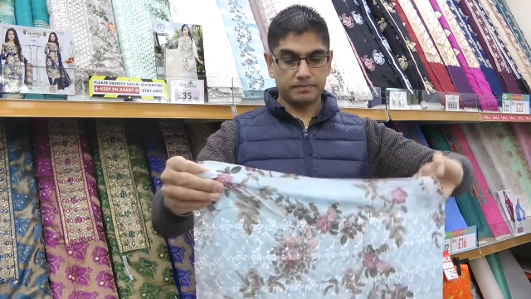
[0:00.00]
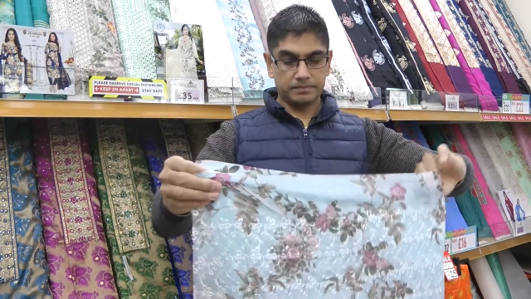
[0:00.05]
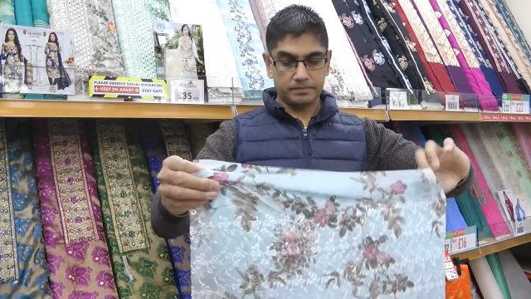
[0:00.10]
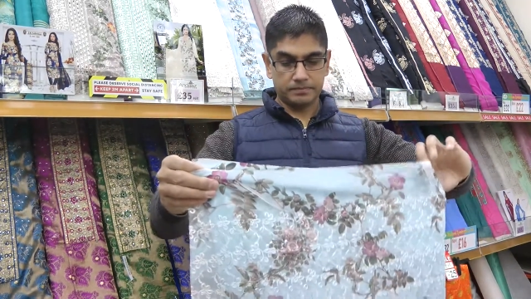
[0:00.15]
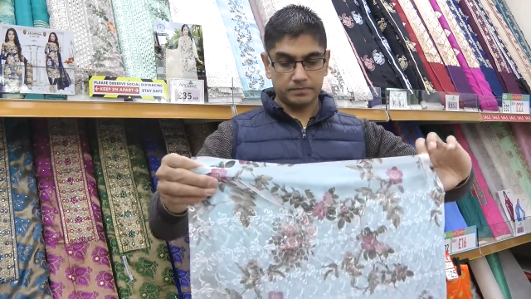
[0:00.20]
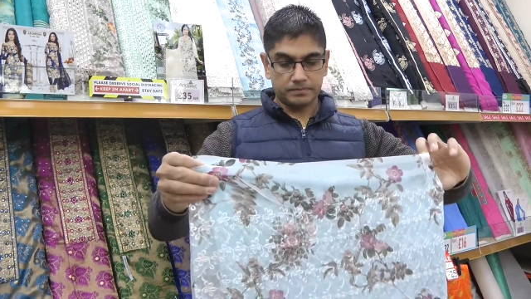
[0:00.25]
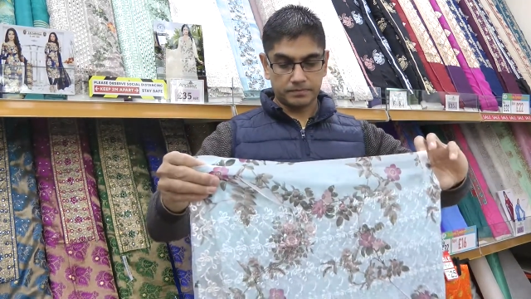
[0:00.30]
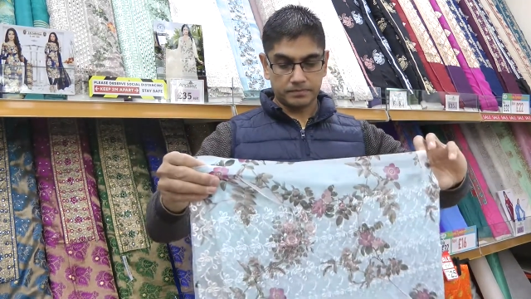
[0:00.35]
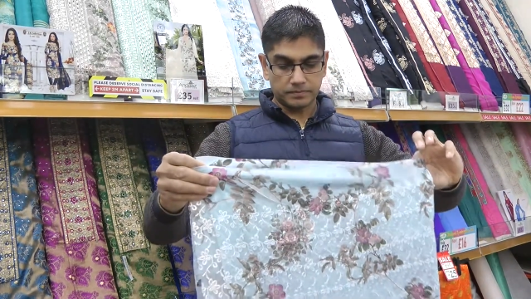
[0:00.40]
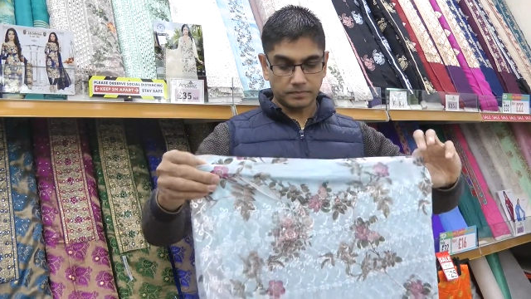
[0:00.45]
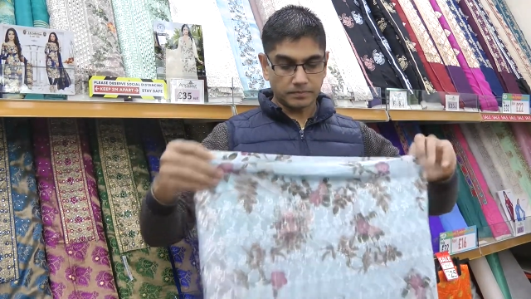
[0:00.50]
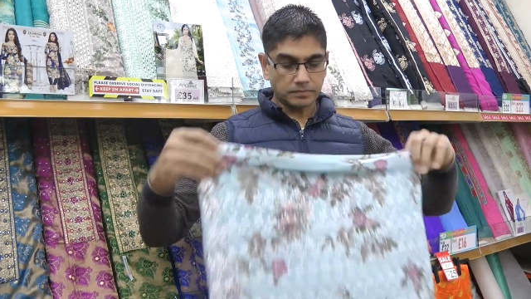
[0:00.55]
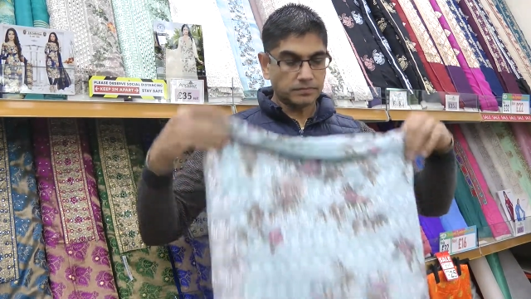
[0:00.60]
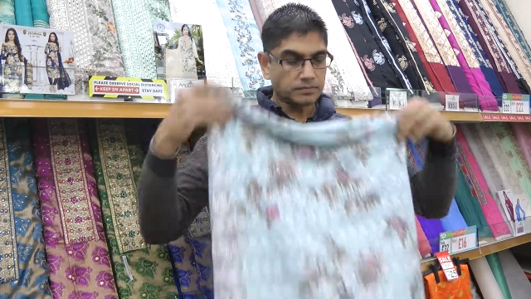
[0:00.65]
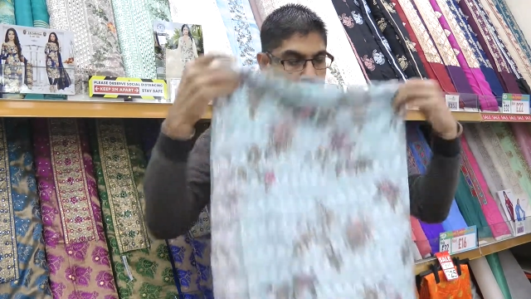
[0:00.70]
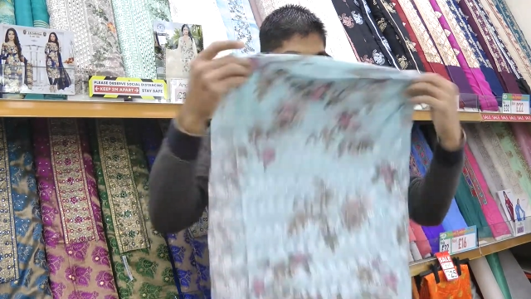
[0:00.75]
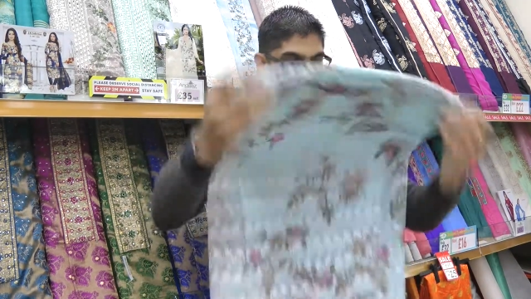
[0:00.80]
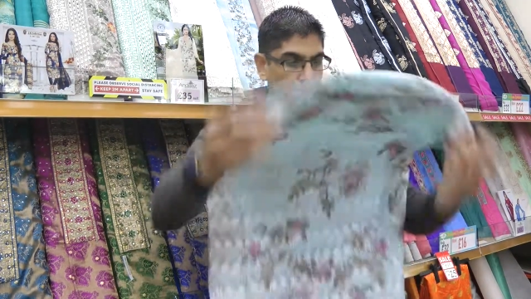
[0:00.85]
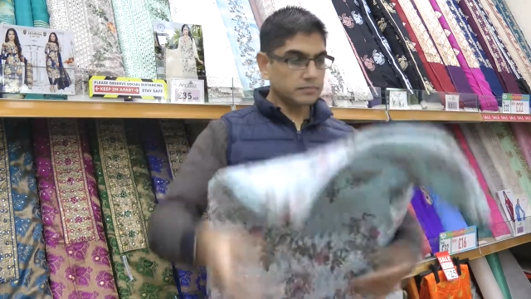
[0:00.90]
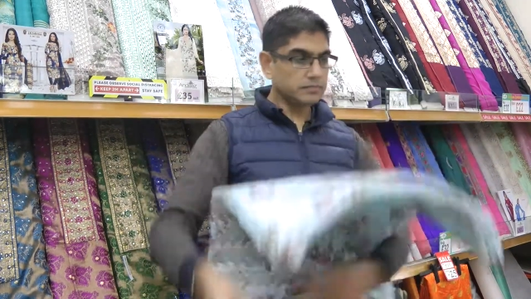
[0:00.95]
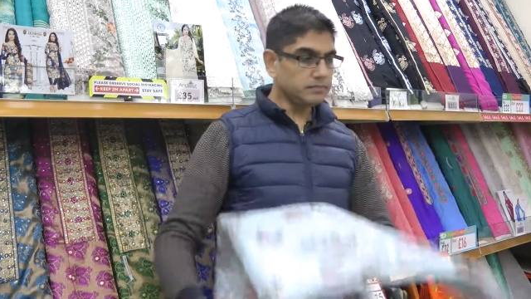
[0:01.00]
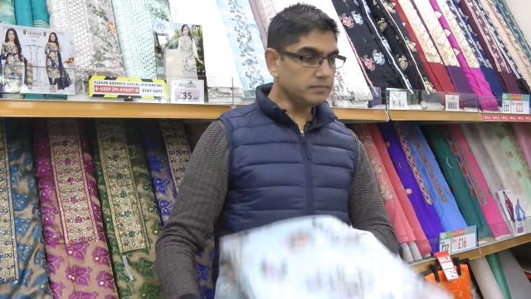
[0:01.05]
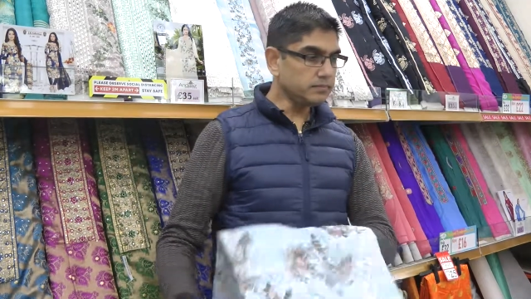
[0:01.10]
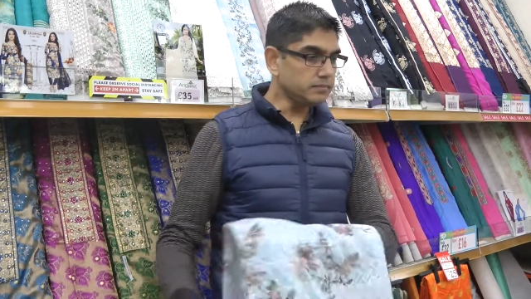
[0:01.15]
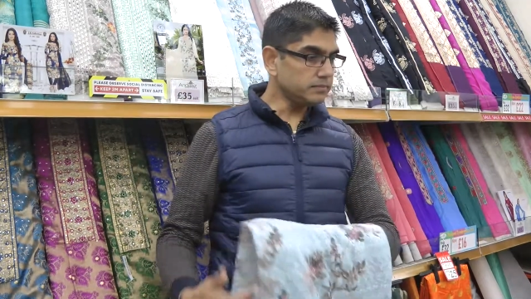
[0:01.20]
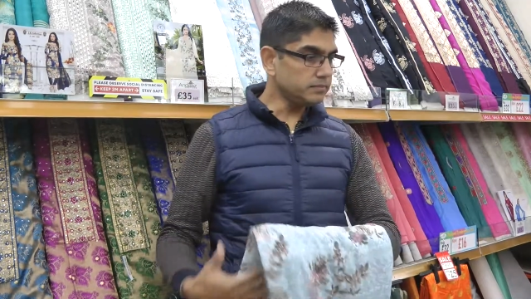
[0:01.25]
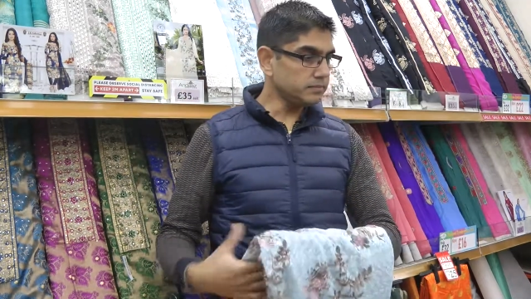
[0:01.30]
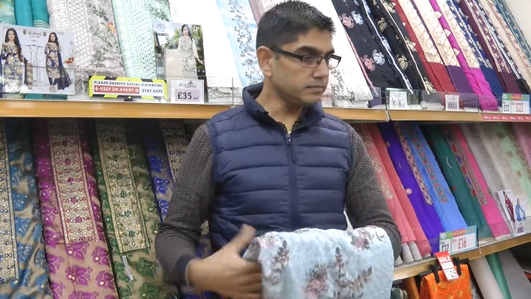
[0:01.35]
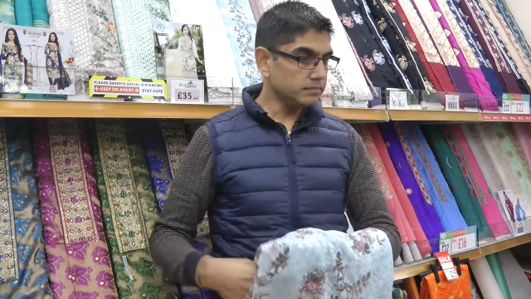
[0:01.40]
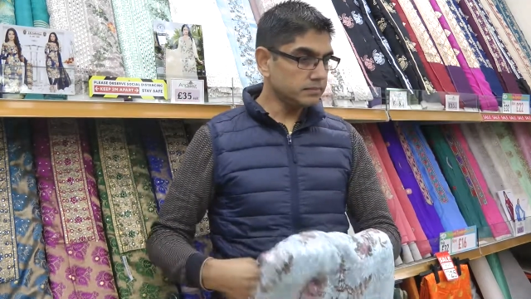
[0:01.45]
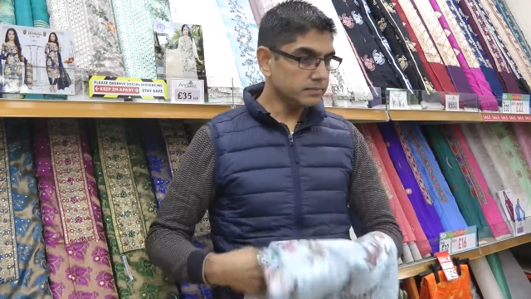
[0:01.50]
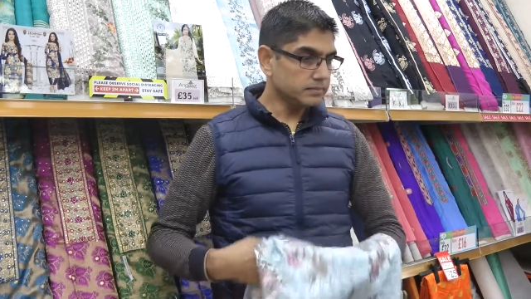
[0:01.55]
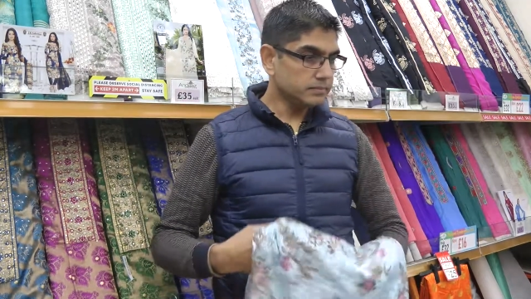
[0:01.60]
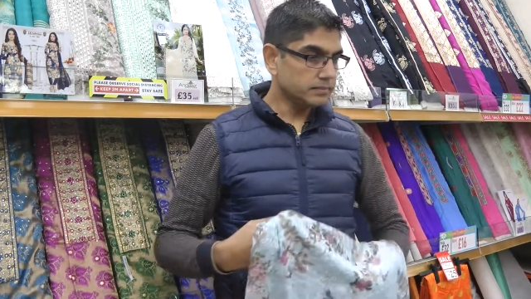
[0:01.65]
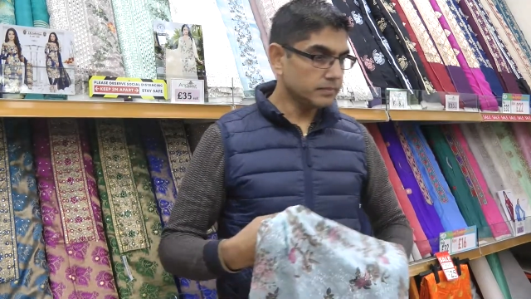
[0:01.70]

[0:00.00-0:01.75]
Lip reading: (no one is talking)